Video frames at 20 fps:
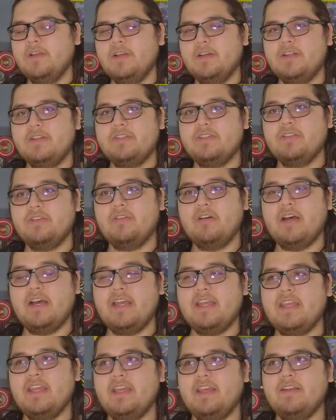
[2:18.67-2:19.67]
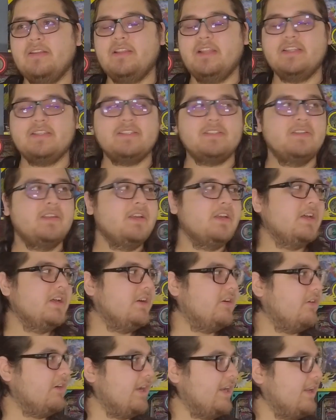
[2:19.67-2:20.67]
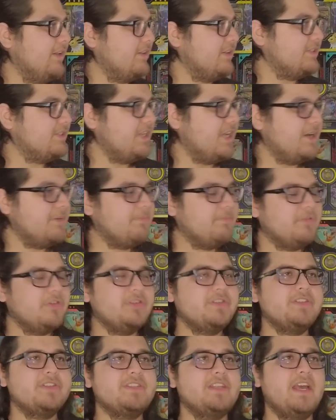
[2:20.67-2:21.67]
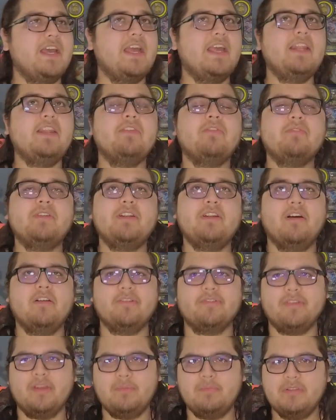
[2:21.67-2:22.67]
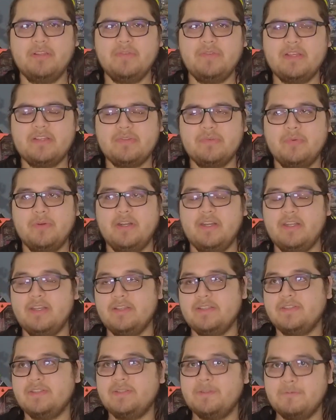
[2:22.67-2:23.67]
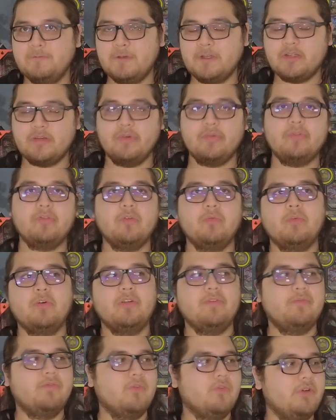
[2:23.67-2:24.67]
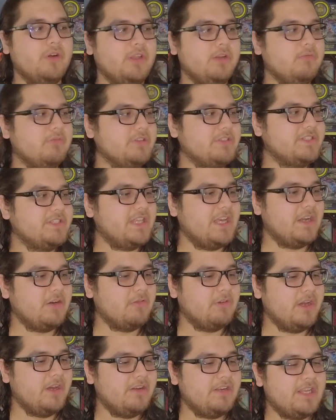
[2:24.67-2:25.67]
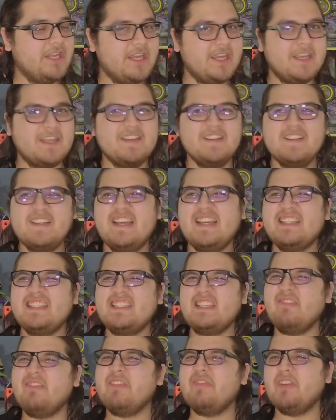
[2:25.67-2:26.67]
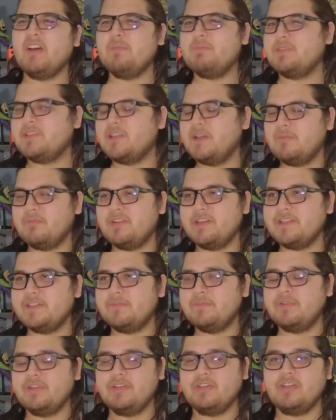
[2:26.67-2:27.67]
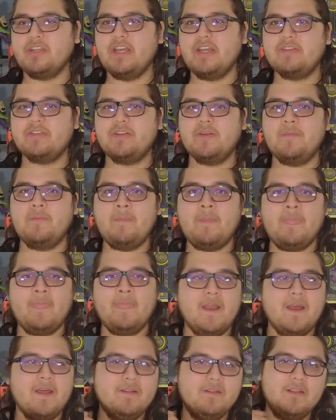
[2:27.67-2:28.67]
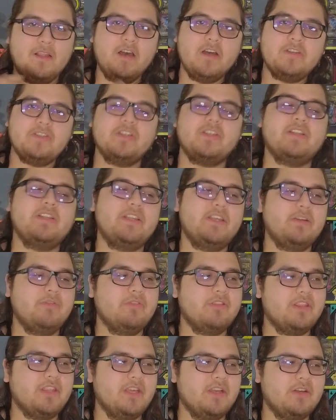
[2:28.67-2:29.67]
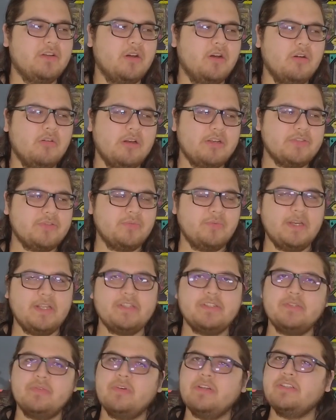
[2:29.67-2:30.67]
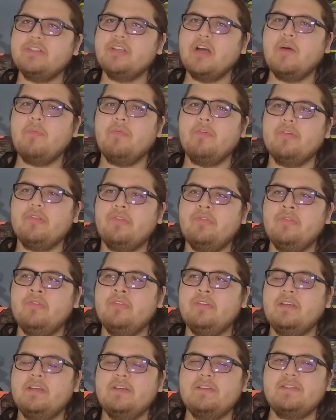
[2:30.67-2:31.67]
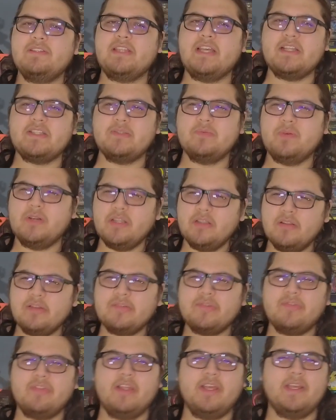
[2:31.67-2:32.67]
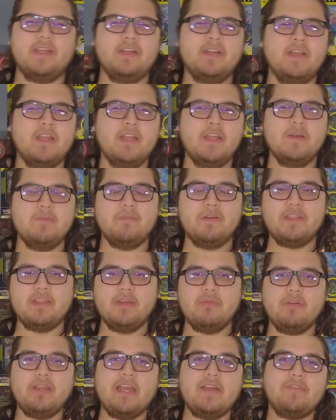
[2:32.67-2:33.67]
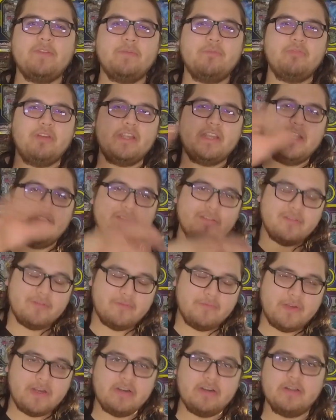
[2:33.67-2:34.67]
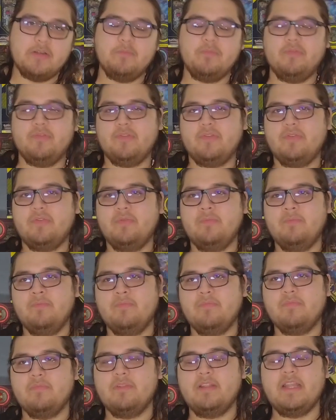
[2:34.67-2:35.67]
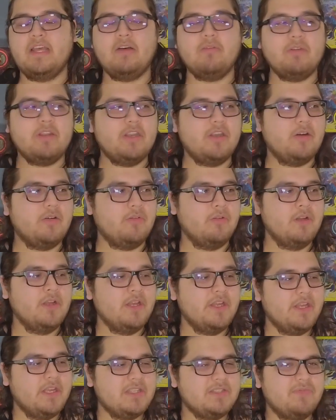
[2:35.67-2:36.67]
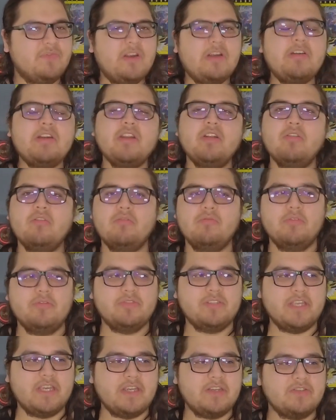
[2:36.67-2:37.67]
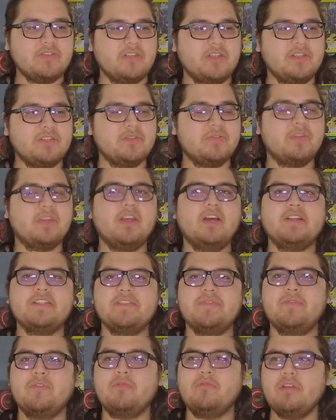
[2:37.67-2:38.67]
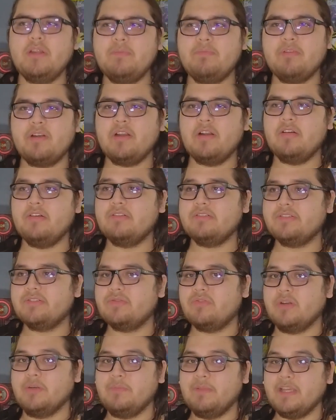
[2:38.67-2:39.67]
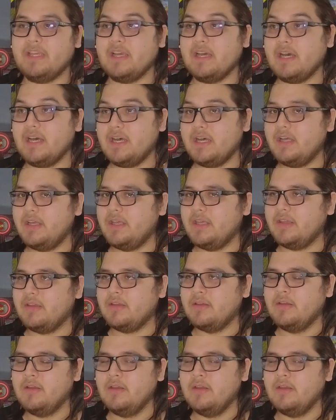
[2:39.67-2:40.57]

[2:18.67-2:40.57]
Until I hit, let's, all right, let's say I purchased at eighty-three dollars. I believe that's what it is. It goes to one forty. What's that, around a seventy-five percent price appreciation? Logically, you would think, oh, I should wait until it doubles, because that's what it looks like. But then we have to bring in other variables. Now we know it's very new in rotation, so the odds of a reprint are extremely high.